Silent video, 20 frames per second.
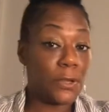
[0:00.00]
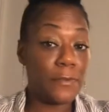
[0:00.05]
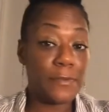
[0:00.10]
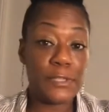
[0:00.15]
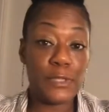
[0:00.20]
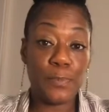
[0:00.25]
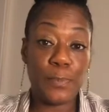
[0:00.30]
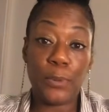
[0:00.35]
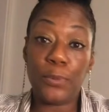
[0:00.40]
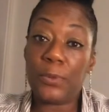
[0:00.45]

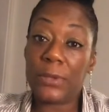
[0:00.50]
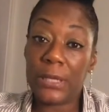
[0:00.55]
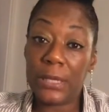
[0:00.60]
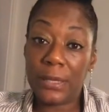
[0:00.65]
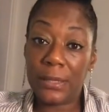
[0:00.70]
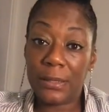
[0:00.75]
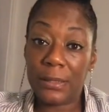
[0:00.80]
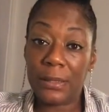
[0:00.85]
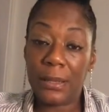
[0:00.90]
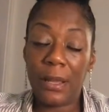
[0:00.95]

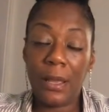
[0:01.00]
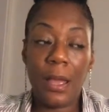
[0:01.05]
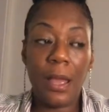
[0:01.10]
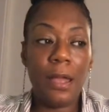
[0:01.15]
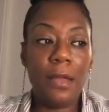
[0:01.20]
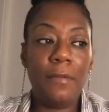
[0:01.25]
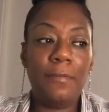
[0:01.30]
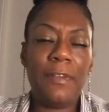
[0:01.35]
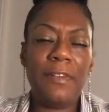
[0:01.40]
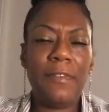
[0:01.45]
spoken,
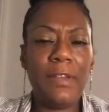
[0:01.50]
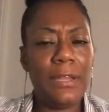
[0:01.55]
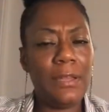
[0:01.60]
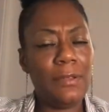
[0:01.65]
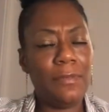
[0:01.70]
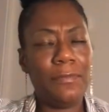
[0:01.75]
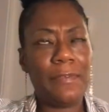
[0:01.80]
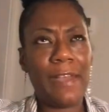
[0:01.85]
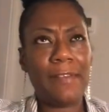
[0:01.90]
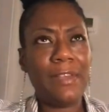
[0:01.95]
very,
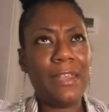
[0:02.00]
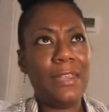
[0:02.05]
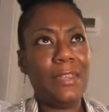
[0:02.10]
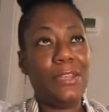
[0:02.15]
very